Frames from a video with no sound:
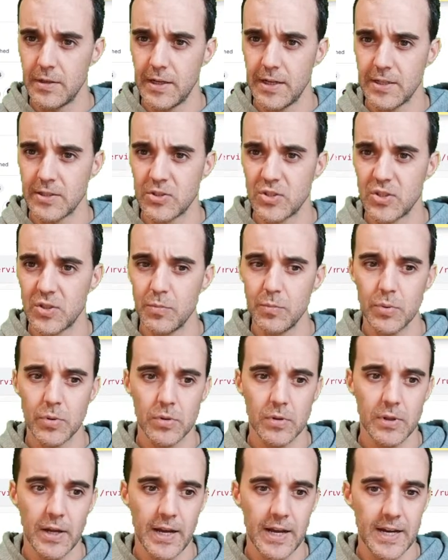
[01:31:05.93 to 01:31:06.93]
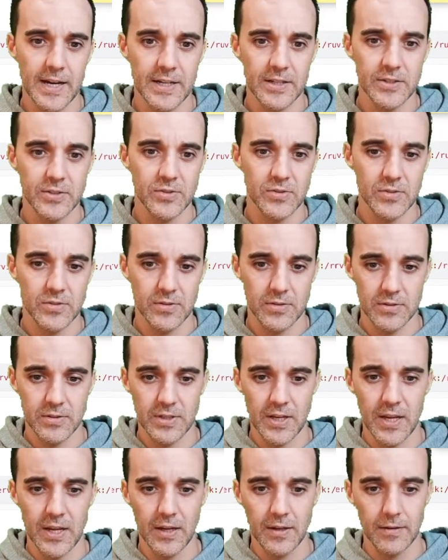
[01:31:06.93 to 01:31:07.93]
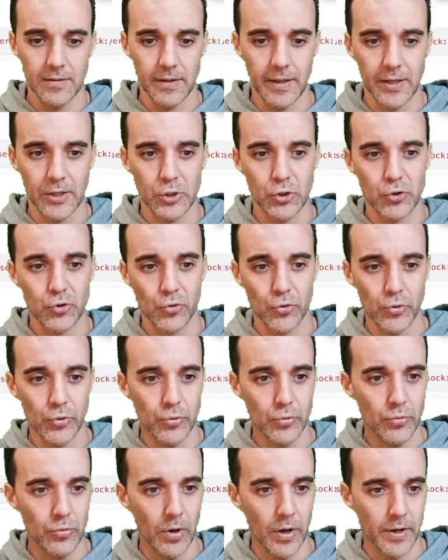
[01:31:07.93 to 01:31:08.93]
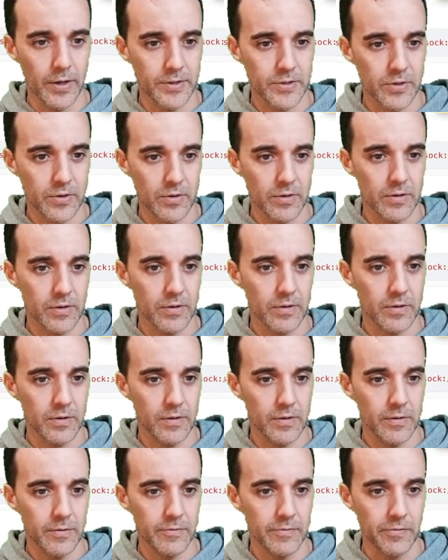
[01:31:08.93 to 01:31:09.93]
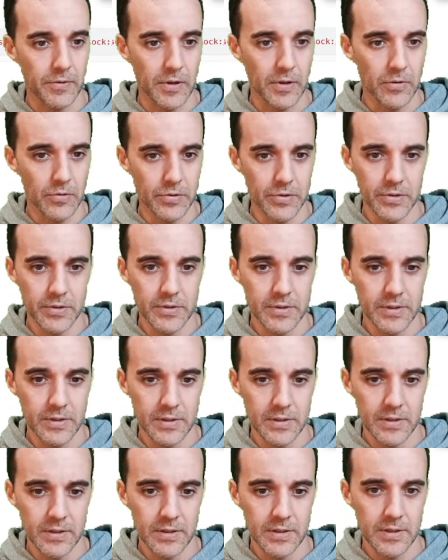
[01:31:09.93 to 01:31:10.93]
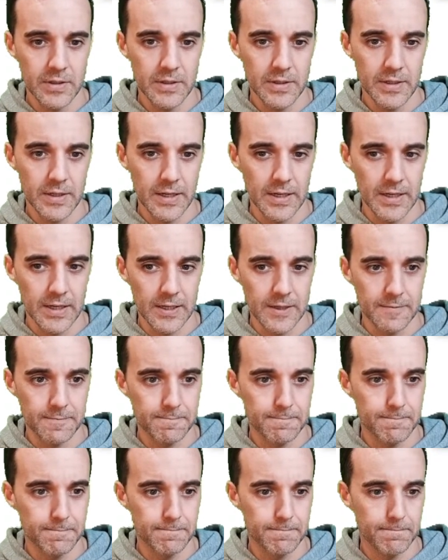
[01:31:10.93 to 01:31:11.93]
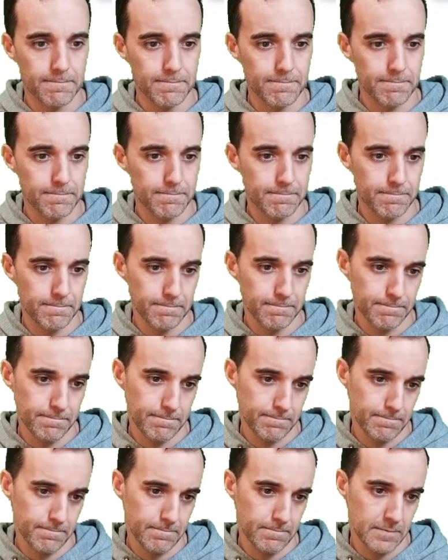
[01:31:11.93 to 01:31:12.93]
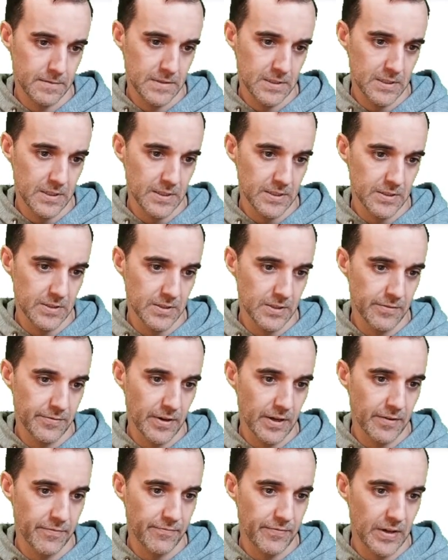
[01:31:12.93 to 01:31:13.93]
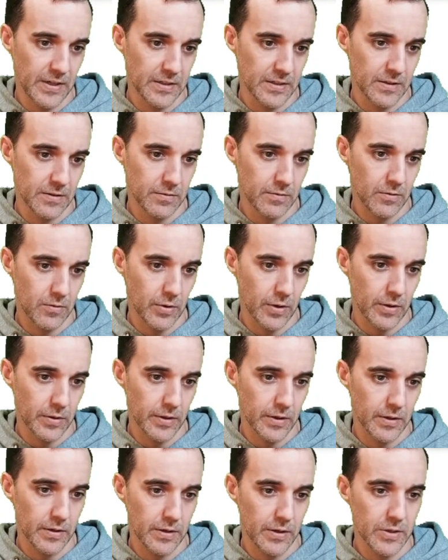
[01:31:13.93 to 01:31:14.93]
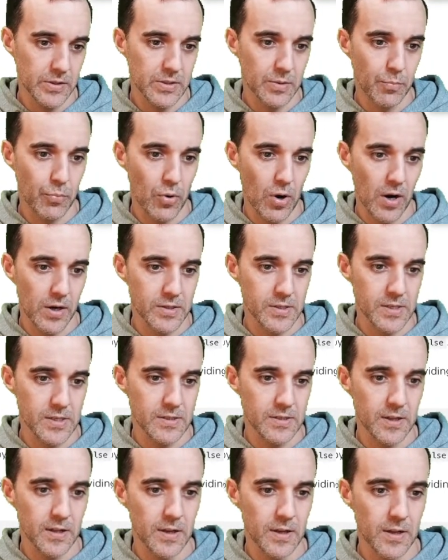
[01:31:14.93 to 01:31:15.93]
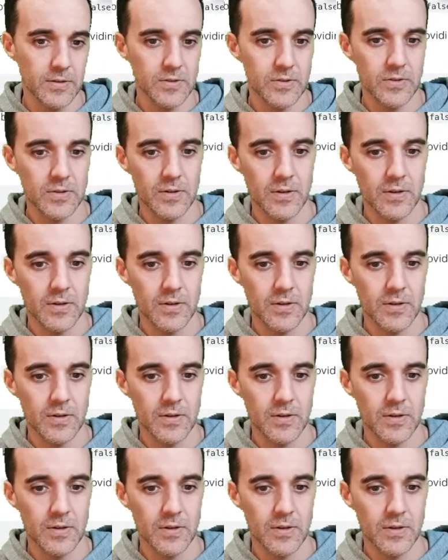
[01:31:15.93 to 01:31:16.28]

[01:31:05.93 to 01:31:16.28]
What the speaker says: as simple as saying like true on a certain field. Let's see if I can find it quickly. Here's the proxy settings.